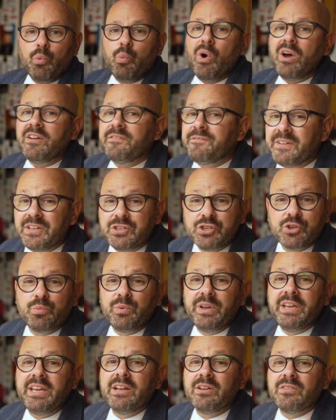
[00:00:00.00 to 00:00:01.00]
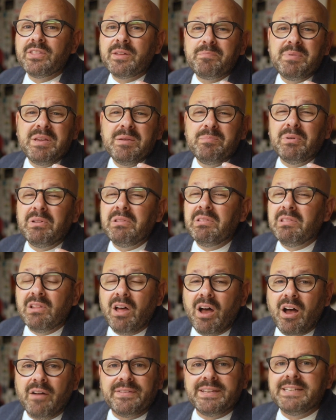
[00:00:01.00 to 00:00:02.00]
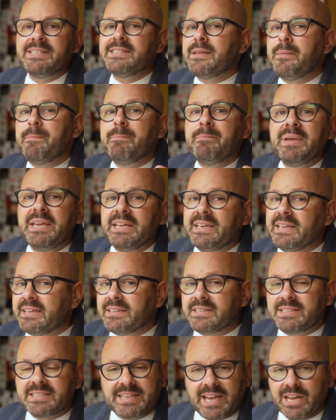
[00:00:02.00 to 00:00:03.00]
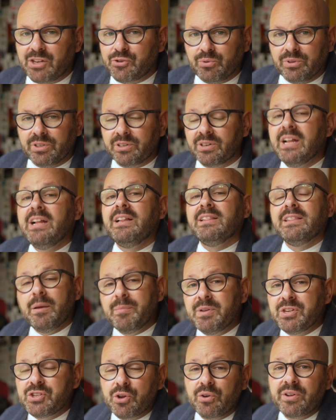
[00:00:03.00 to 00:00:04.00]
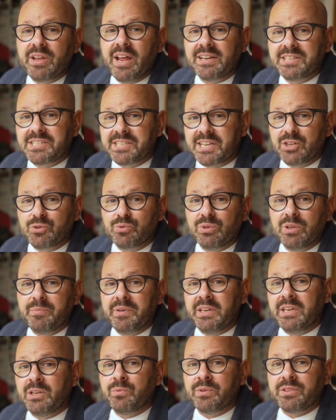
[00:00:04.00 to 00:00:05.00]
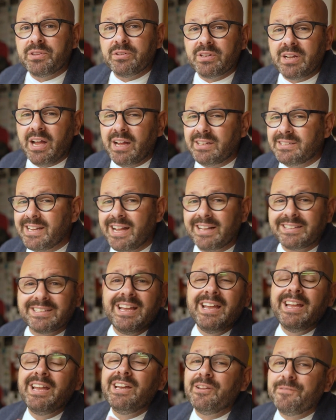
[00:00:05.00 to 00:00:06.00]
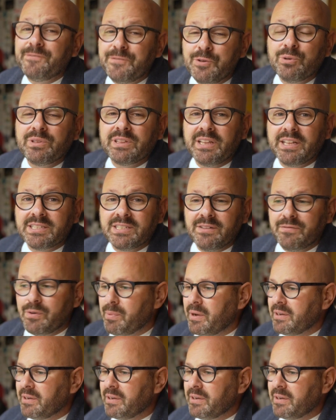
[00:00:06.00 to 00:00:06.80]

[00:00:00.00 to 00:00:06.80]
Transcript: One feature we hear that people love is the meeting scheduler. Let me show you how to schedule a meeting with your contact in a few clicks of a